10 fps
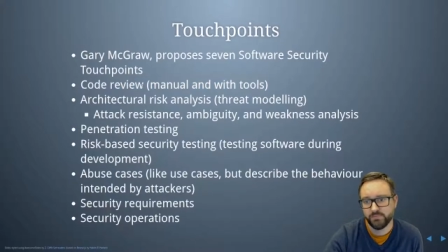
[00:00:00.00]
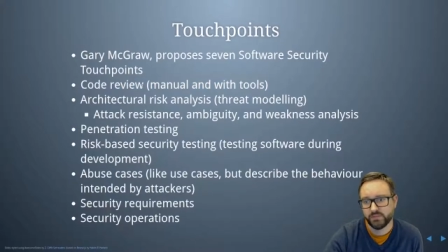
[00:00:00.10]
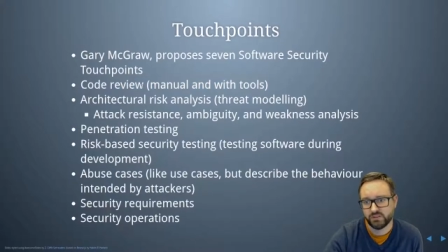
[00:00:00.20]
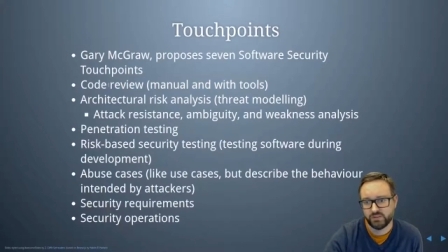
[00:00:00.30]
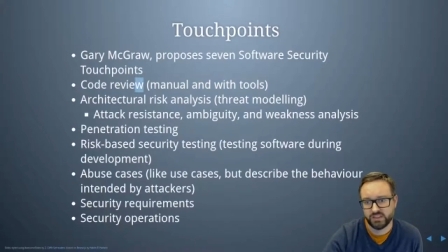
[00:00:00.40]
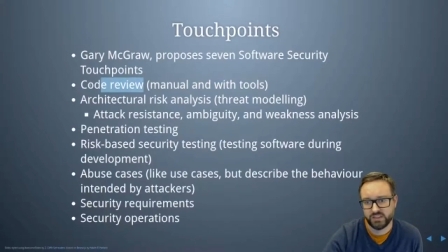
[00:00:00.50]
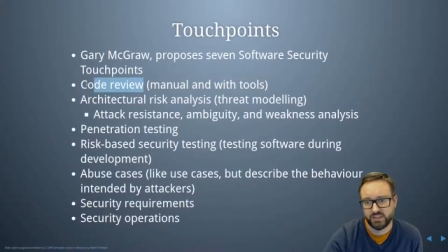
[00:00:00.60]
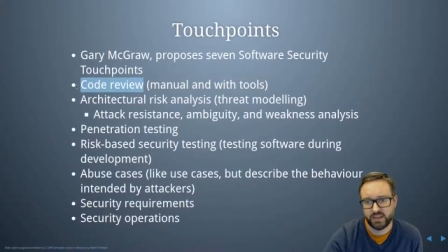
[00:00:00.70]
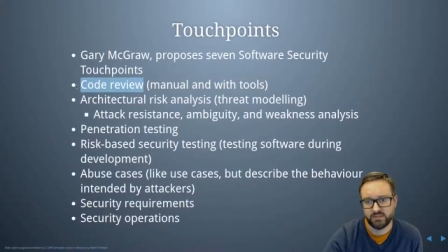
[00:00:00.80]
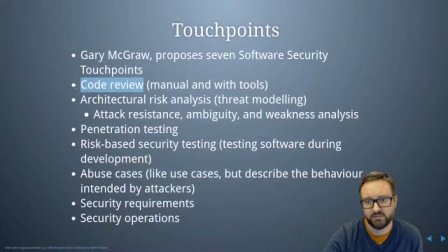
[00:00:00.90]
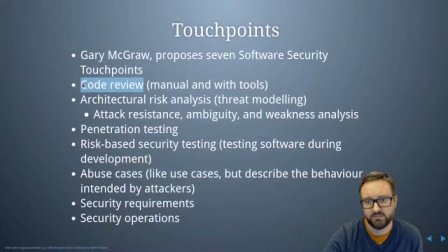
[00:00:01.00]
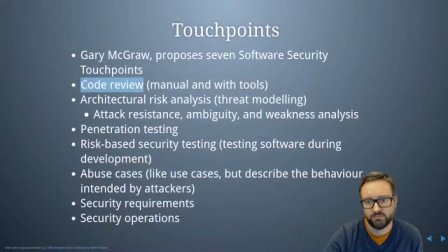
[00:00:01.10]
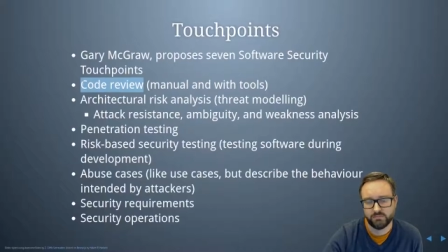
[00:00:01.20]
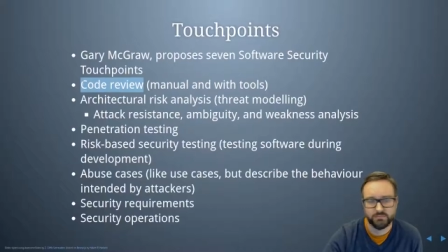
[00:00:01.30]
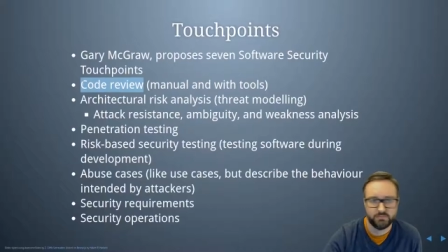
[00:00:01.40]
So obviously that,
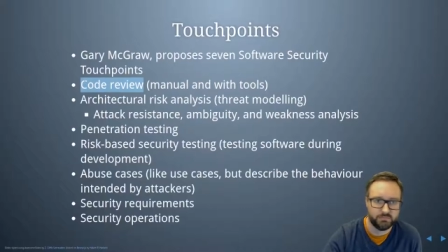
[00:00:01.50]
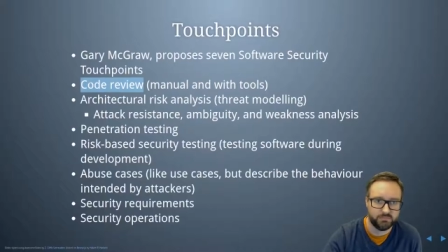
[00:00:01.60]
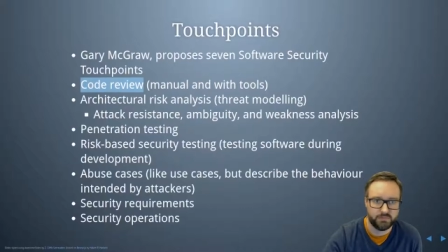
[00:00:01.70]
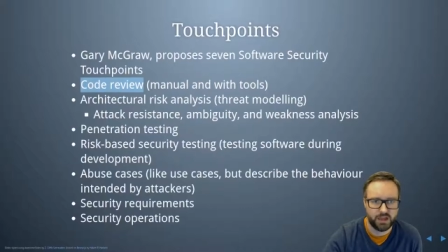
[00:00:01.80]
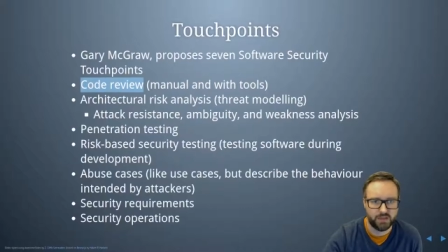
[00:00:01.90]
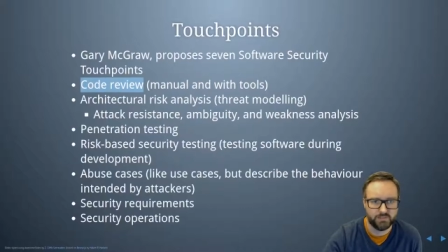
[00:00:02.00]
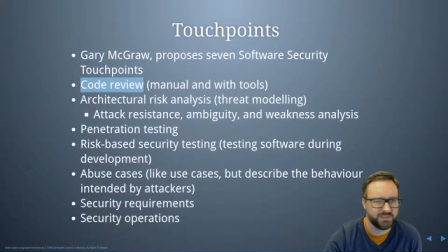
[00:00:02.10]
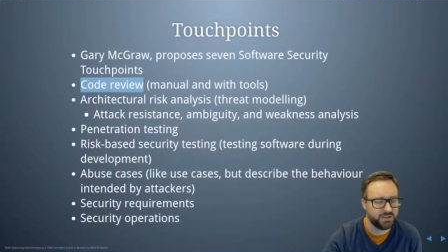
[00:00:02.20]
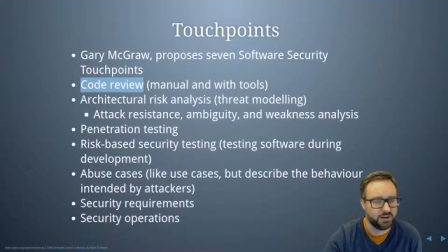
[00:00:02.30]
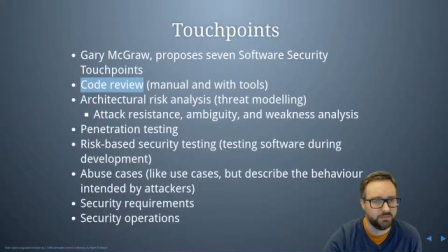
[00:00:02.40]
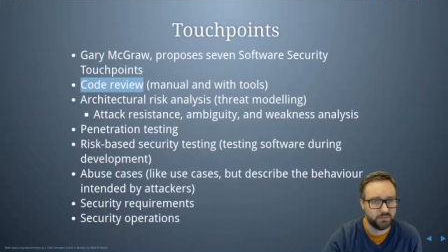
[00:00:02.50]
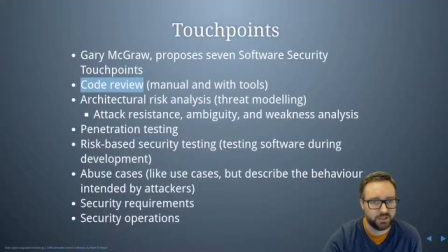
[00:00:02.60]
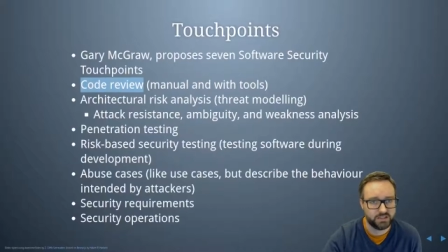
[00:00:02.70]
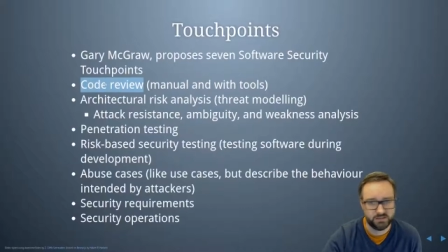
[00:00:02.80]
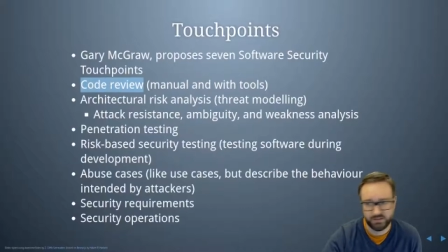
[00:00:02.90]
um, you know,
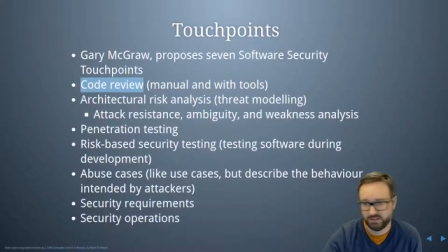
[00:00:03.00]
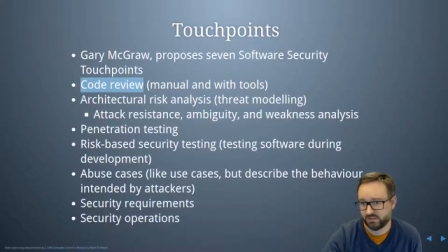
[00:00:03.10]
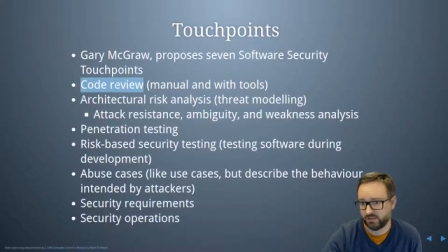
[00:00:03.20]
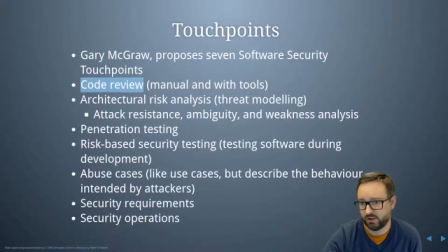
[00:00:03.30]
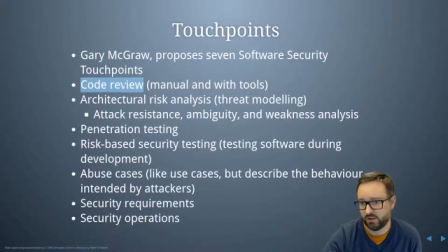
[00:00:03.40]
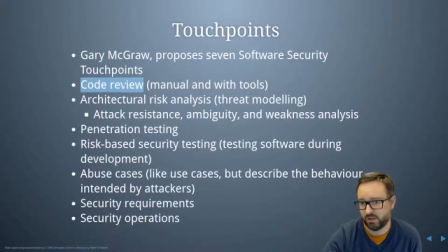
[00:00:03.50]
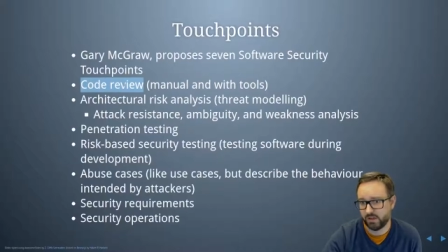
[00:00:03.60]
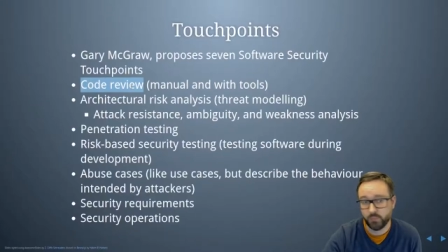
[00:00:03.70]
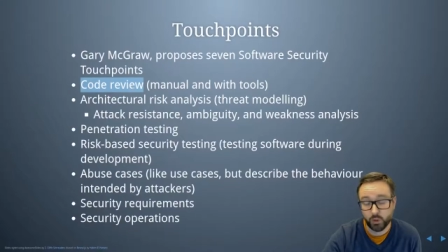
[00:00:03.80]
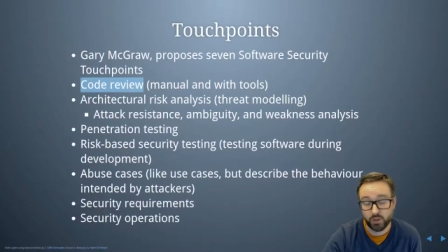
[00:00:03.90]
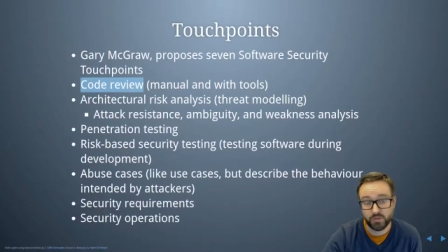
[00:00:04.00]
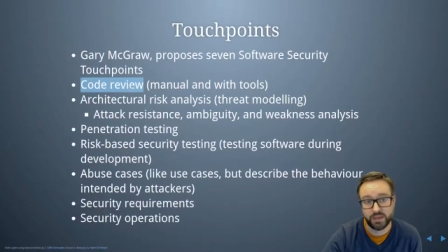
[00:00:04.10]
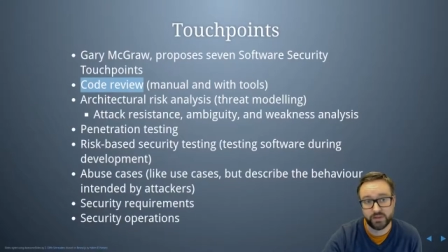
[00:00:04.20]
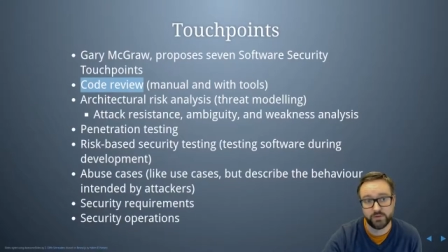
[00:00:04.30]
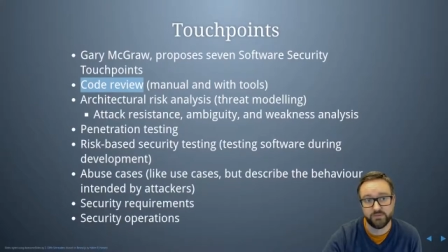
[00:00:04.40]
is, is important that
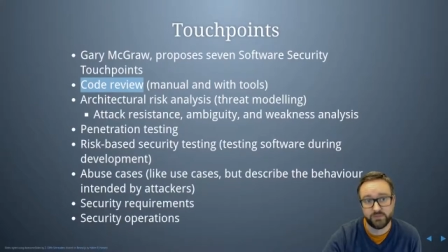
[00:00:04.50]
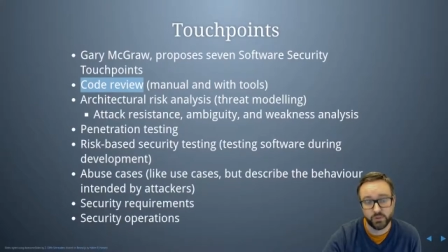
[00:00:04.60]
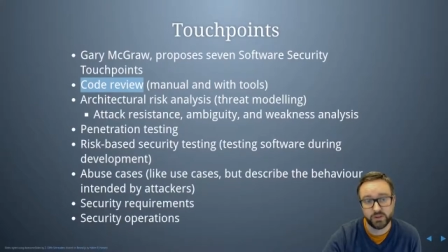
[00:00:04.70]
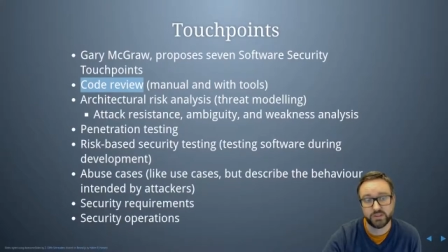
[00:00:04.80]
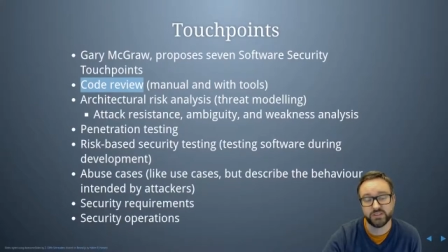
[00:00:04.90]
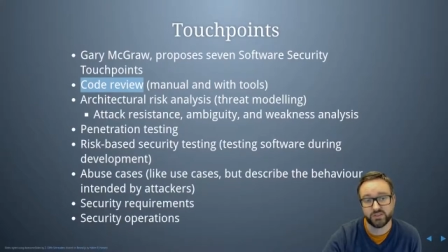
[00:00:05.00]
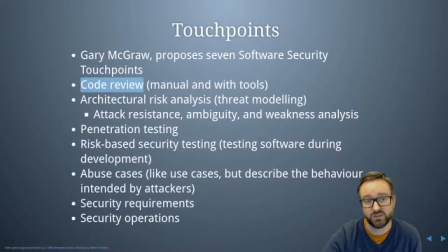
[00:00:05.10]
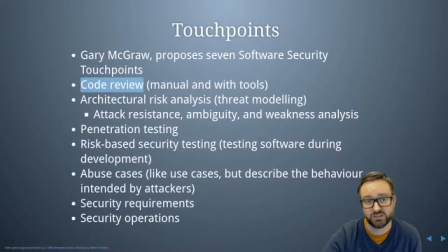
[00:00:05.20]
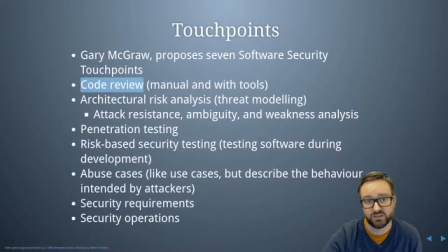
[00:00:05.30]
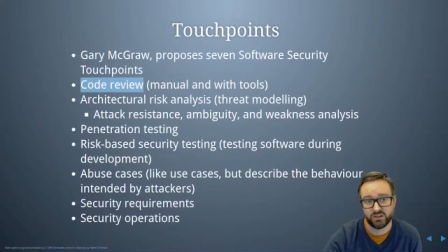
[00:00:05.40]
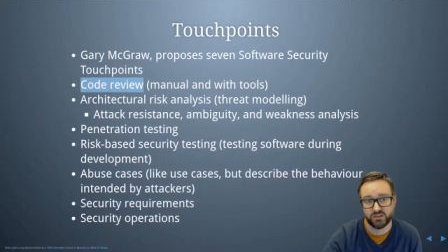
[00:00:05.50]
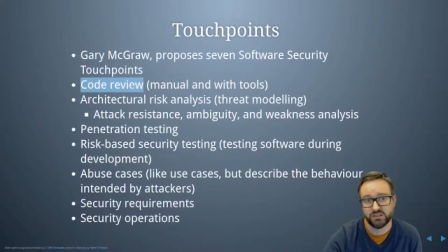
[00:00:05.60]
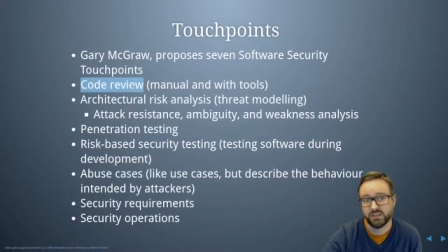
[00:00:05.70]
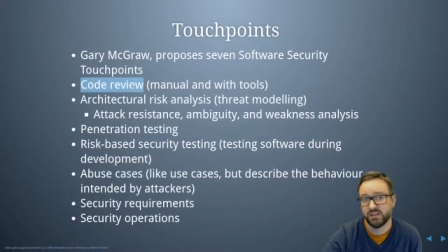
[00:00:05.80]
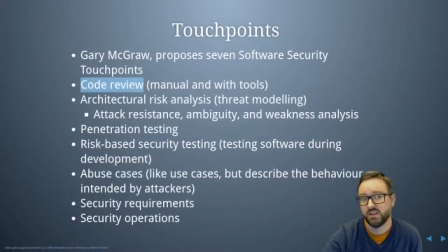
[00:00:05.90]
you're reviewing the source code
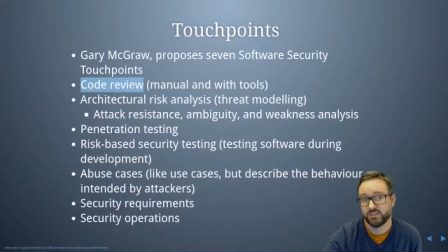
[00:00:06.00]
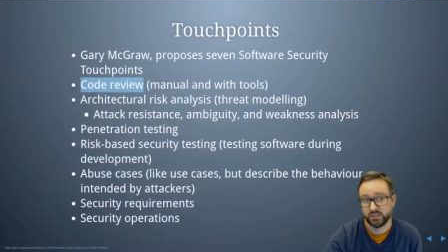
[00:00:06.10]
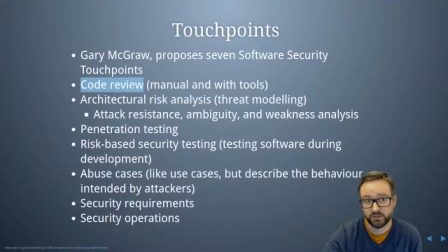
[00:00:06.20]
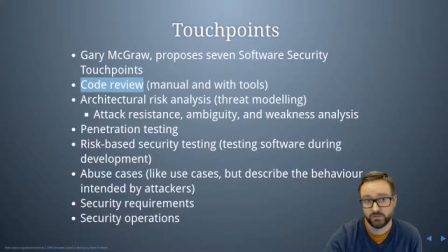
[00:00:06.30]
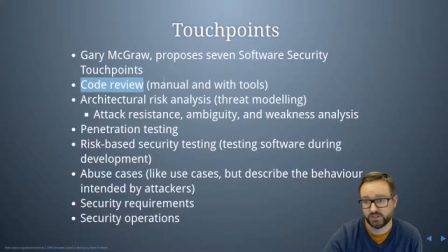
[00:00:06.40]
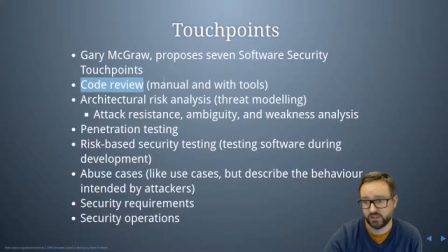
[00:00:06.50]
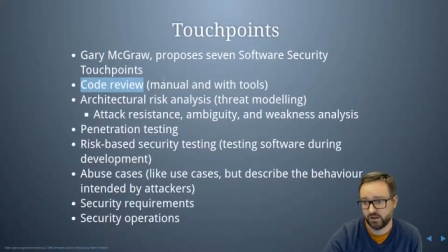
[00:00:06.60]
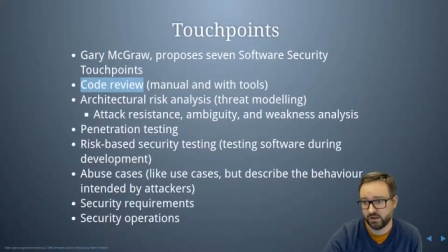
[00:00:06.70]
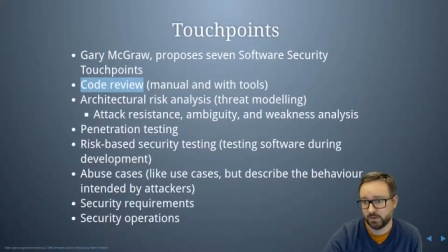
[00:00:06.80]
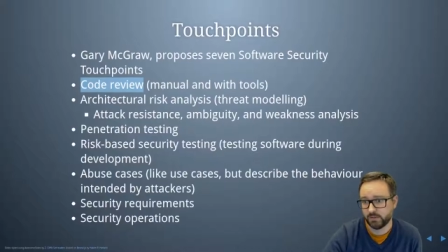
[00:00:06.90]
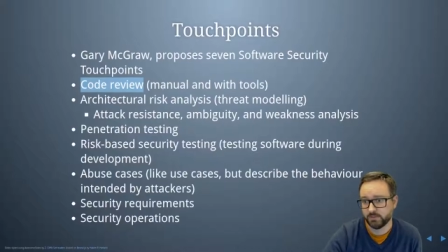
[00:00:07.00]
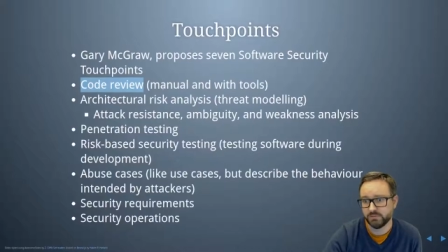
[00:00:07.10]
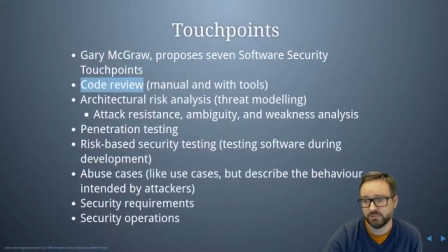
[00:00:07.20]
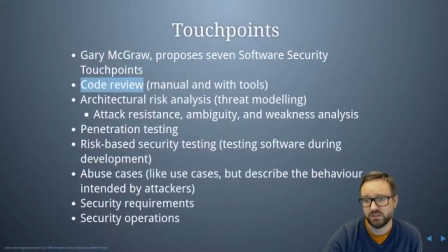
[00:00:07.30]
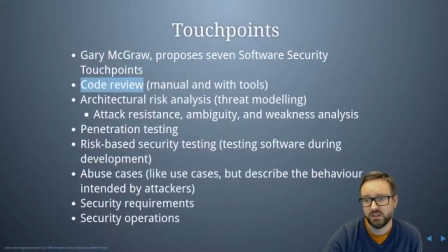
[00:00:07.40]
to look for security problems.